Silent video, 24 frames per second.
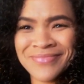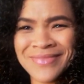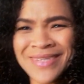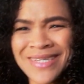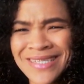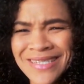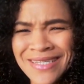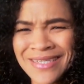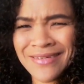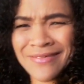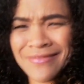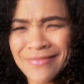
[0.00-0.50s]

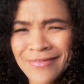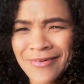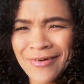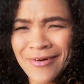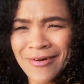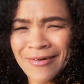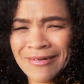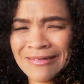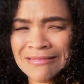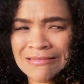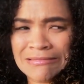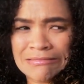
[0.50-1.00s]
Is it a
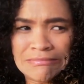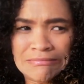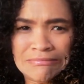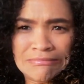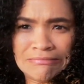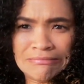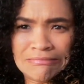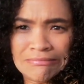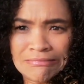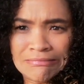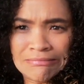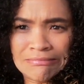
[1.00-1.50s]
vlog?
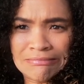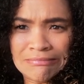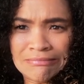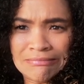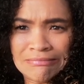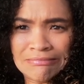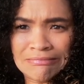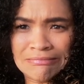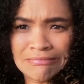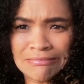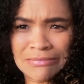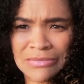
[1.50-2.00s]

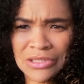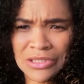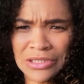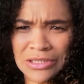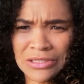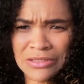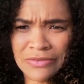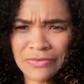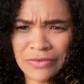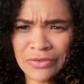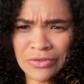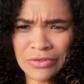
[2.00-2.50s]
Is
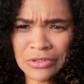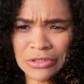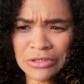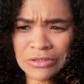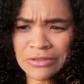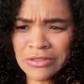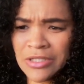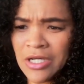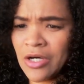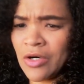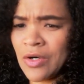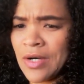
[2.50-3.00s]
it a vlog?
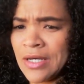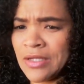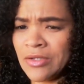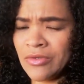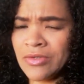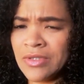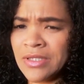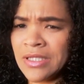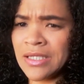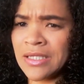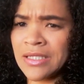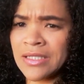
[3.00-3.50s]
No, I
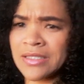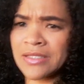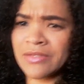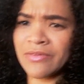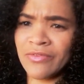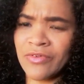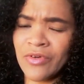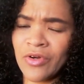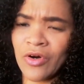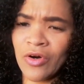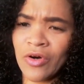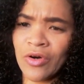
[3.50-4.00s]
don't think it's a
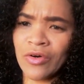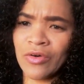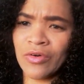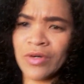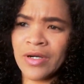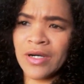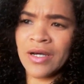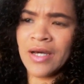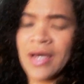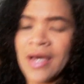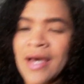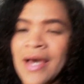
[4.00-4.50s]
vlog.
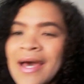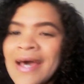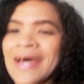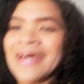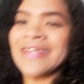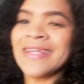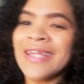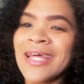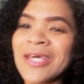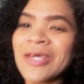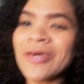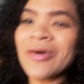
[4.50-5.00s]

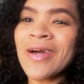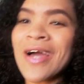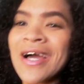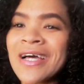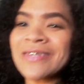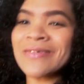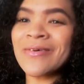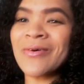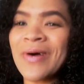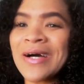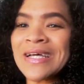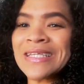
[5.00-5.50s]
Thank you
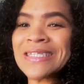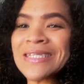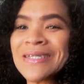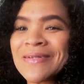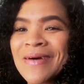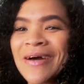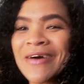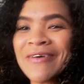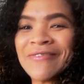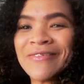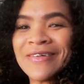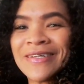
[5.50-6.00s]
guys for watching
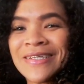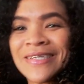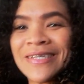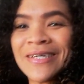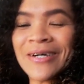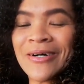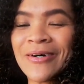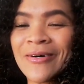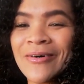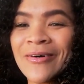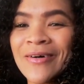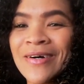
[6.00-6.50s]
my
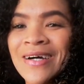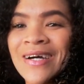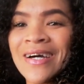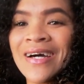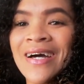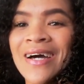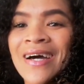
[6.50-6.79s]
video.